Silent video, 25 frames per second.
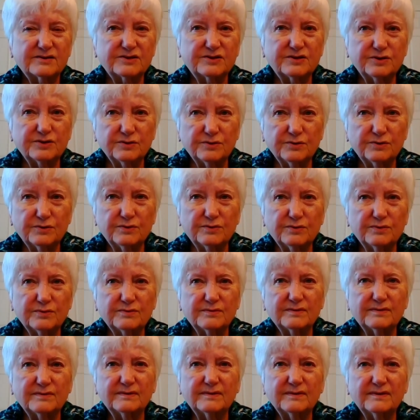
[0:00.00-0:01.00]

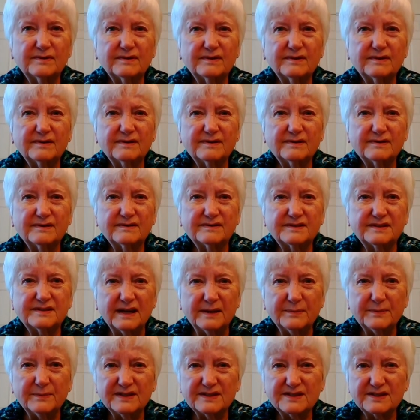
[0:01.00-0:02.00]
to
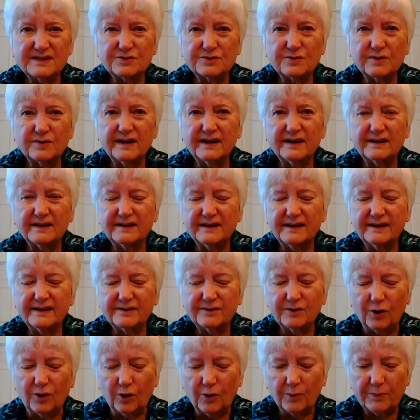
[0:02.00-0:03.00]
demonstrate
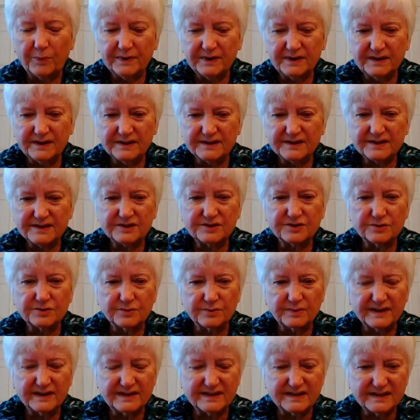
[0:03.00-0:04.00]
an openness
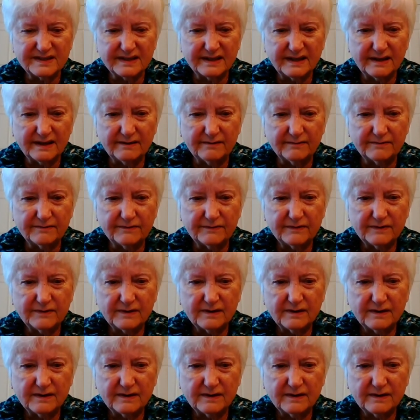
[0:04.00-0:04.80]
to receive